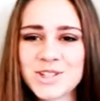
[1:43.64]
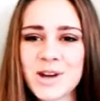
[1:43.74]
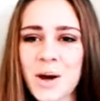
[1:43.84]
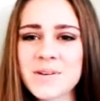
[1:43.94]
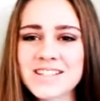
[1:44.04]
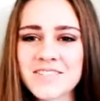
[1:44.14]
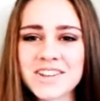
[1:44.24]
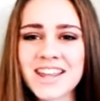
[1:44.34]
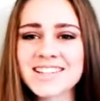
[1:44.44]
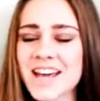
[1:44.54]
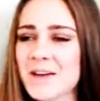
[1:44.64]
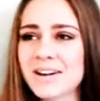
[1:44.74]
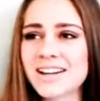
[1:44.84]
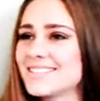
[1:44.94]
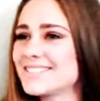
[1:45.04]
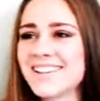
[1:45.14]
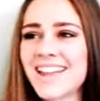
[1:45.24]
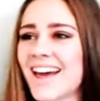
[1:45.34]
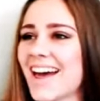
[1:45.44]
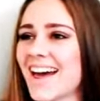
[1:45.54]
2 hours left of the exam.
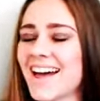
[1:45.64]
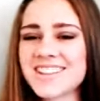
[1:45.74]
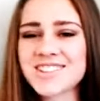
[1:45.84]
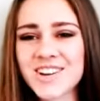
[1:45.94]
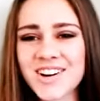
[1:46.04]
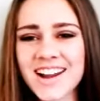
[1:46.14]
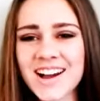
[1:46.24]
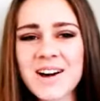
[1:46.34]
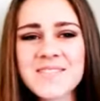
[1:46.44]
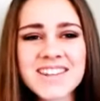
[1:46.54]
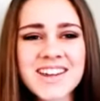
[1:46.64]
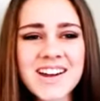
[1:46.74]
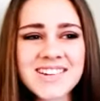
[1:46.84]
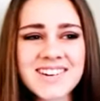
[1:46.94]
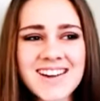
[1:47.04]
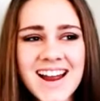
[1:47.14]
It's all good, I can't be the only one,